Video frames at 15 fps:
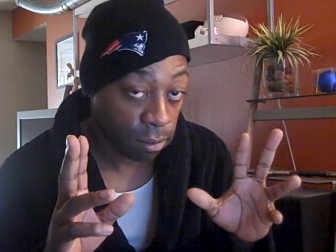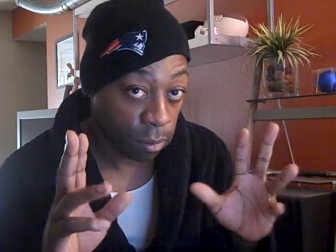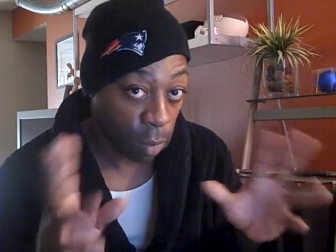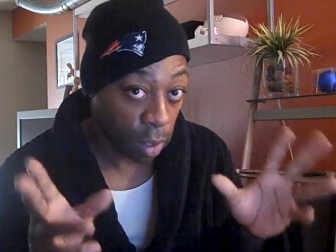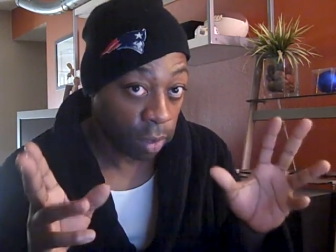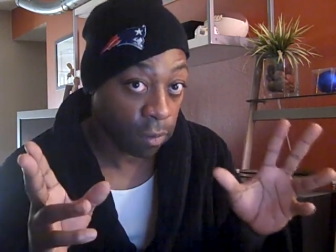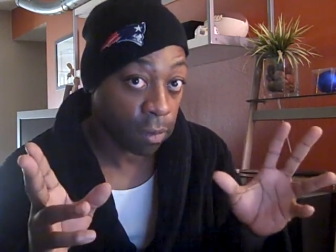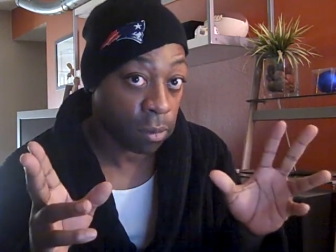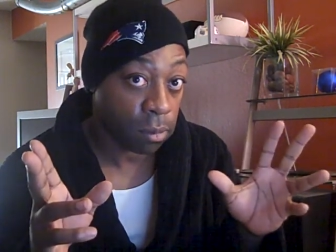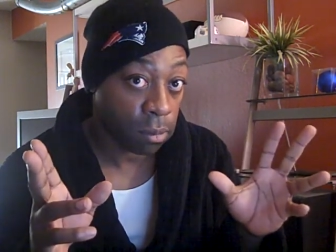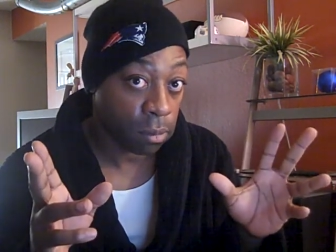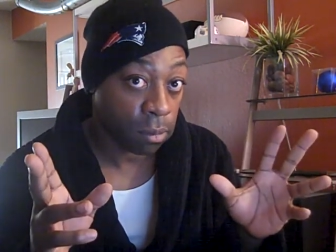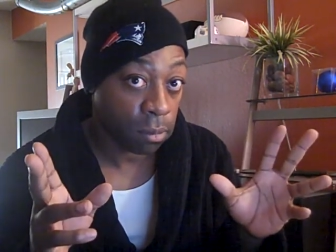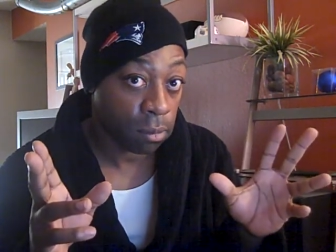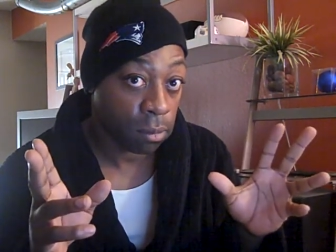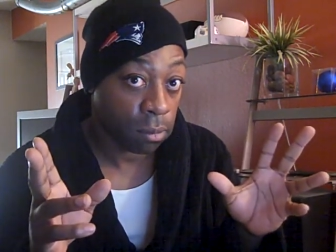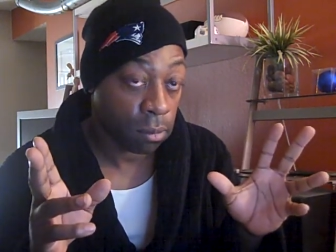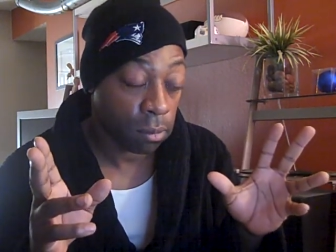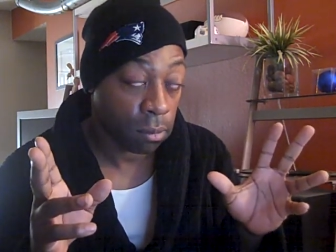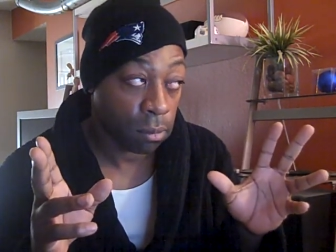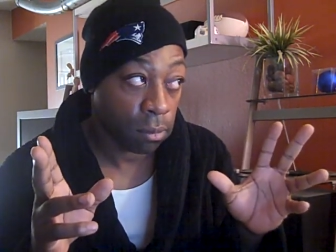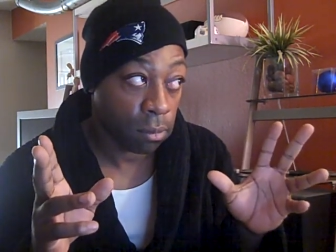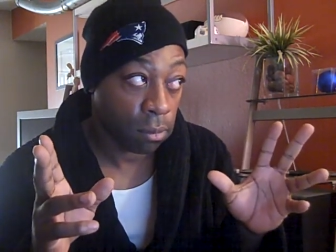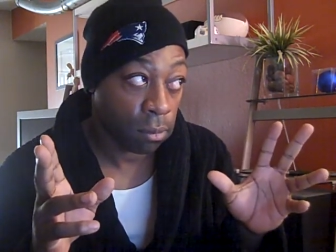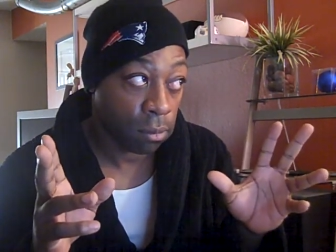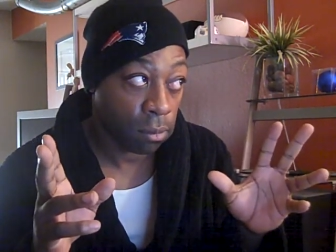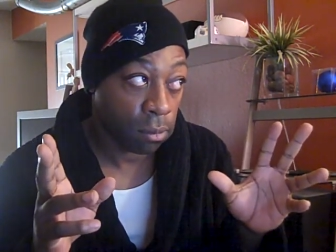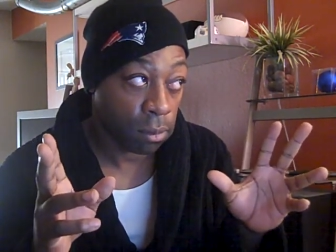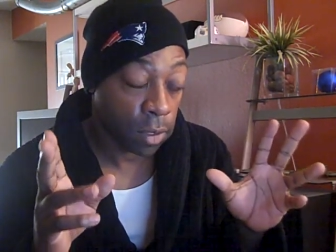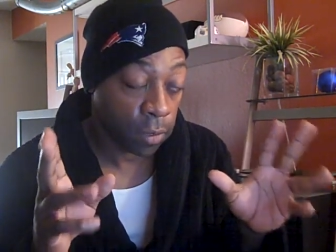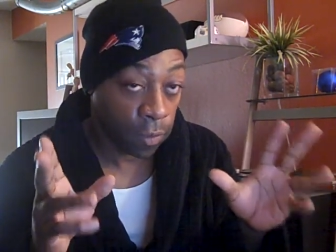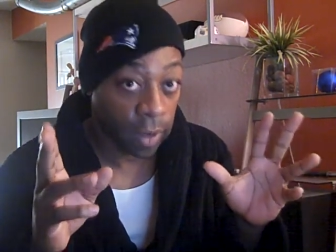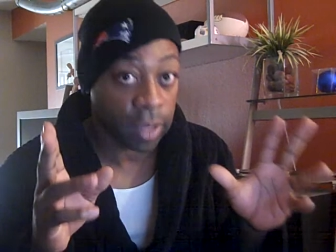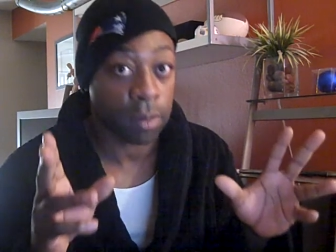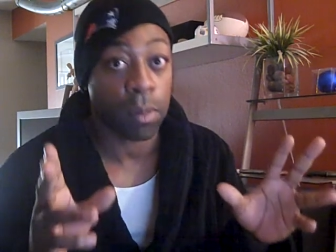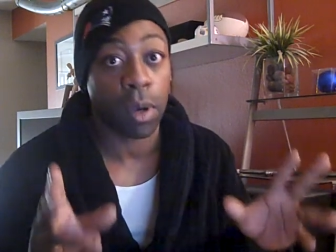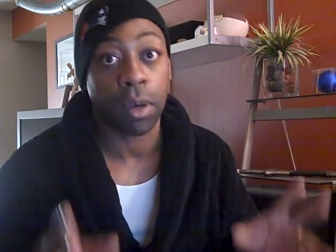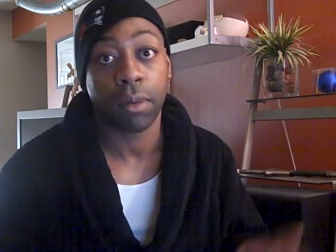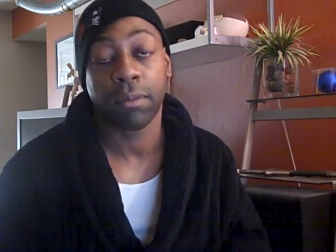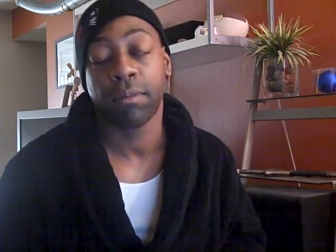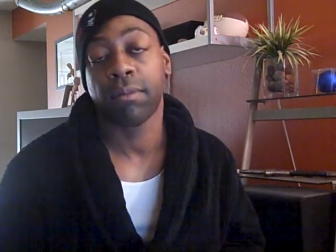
One of them is Facebook.